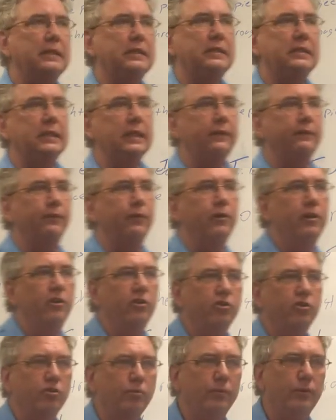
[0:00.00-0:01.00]
different
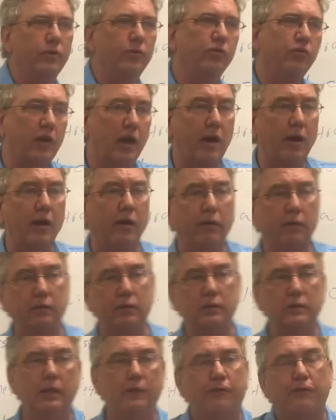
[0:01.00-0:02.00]
instruments
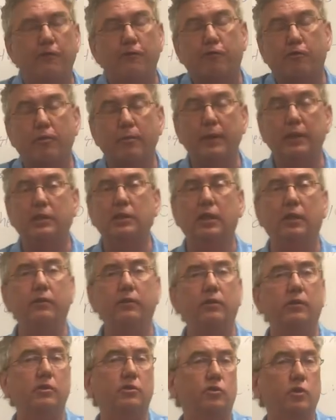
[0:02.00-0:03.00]
sound different from each
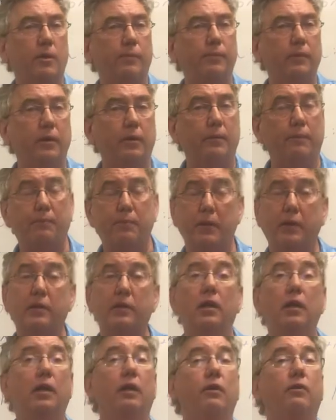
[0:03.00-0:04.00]
other. A trumpet, a
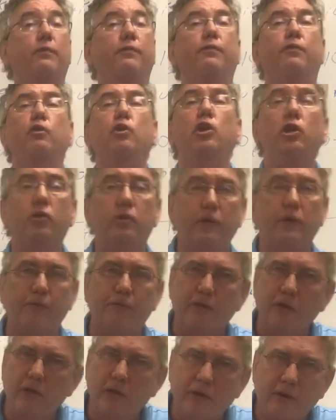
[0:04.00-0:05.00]
piccolo, a flute. If
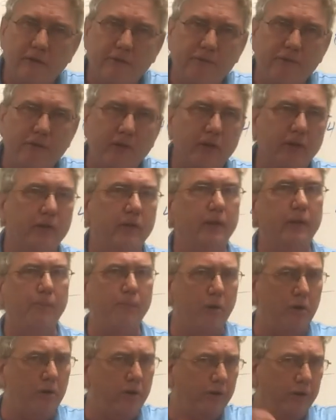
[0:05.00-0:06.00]
you hear a flute, you know,
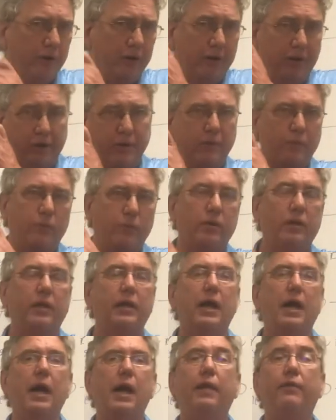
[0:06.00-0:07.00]
really
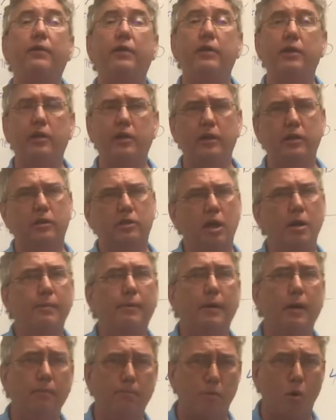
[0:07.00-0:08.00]
high, and then you hear a
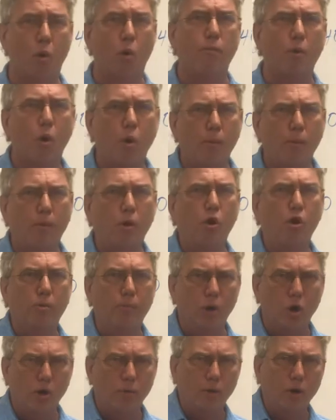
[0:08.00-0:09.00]
tuba, boom, boom, boom, boom,
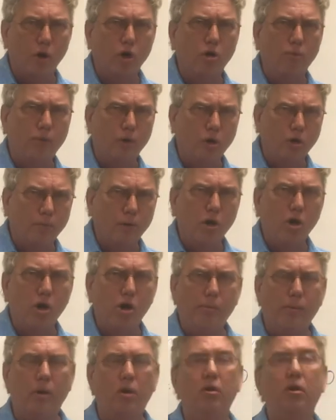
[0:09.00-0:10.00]
boom, boom,
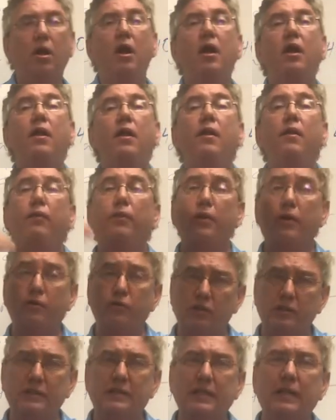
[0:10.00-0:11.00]
boom, boom. There's
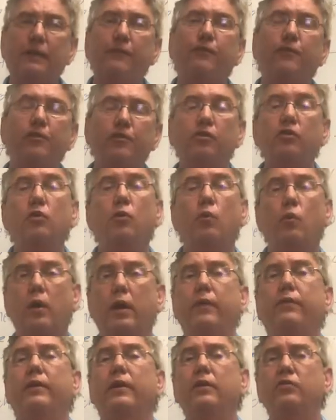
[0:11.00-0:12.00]
a difference in the
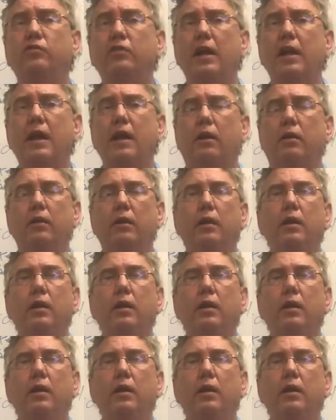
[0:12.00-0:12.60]
way they sound.